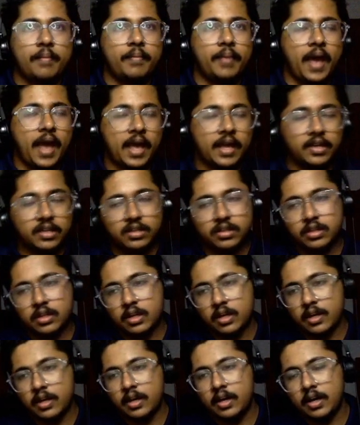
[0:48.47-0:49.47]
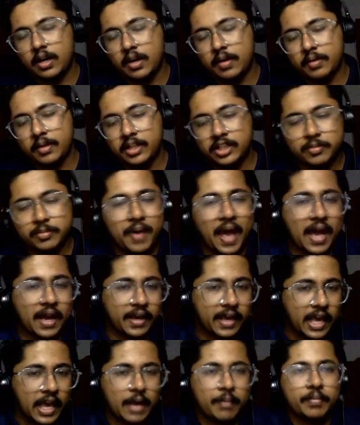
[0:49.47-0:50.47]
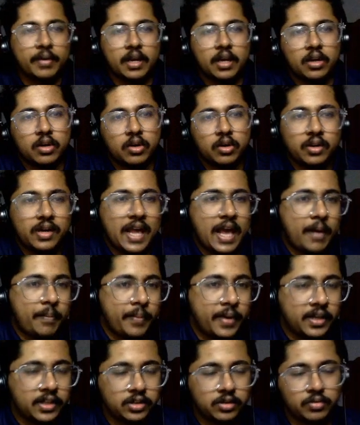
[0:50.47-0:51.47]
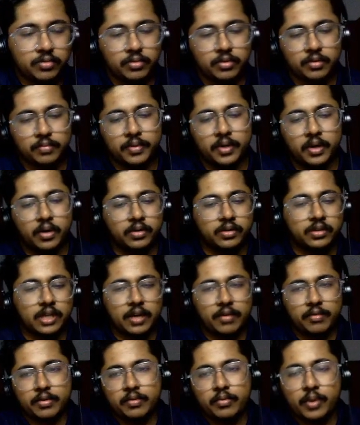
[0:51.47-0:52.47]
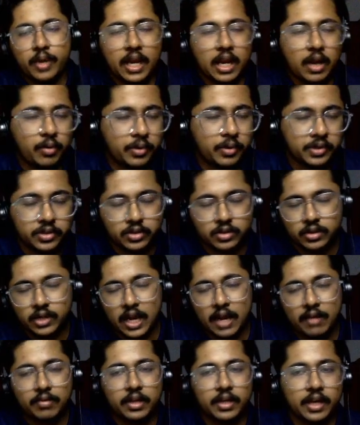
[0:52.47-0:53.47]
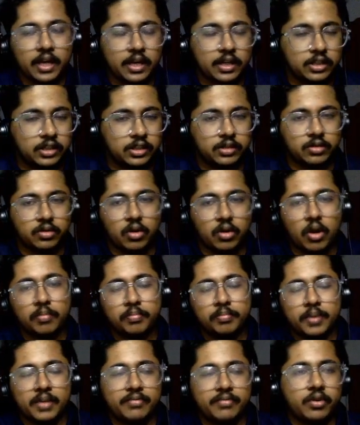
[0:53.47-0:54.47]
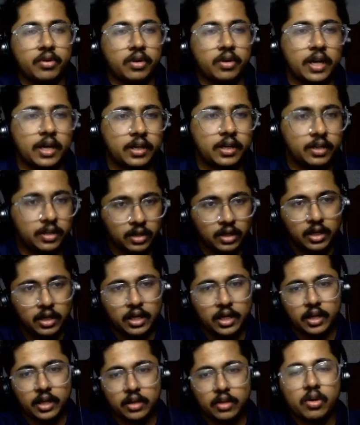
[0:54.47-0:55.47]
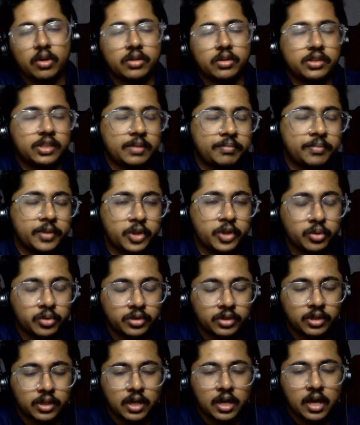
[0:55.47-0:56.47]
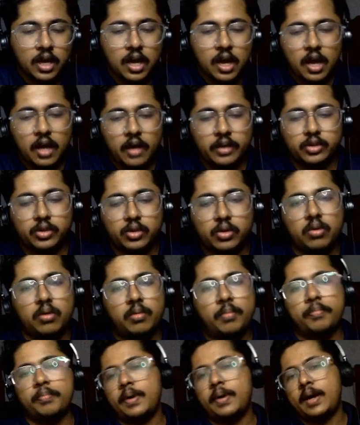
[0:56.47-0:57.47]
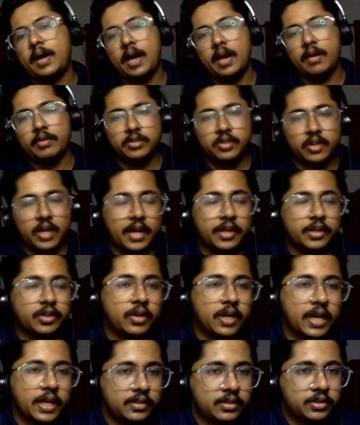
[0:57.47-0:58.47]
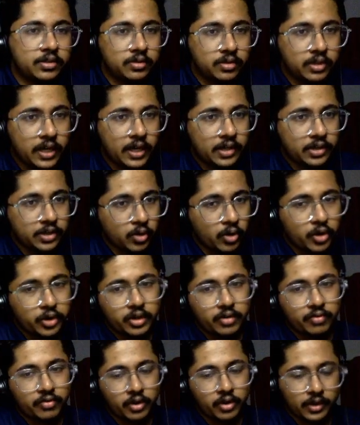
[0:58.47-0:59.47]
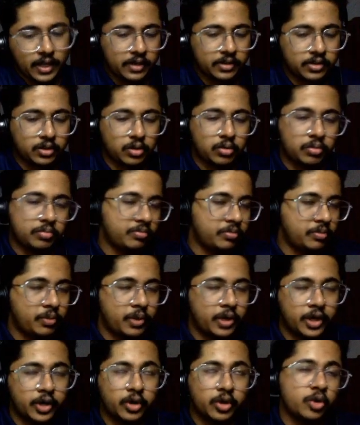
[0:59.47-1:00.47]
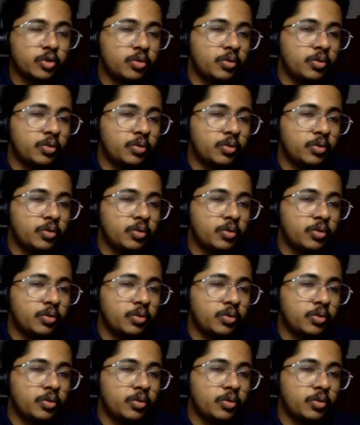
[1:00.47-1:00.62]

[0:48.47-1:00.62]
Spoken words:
and its back camera got damaged because while I was traveling, I just dropped my phone and it got some issues. So I was trying to get a solution for that. So what you do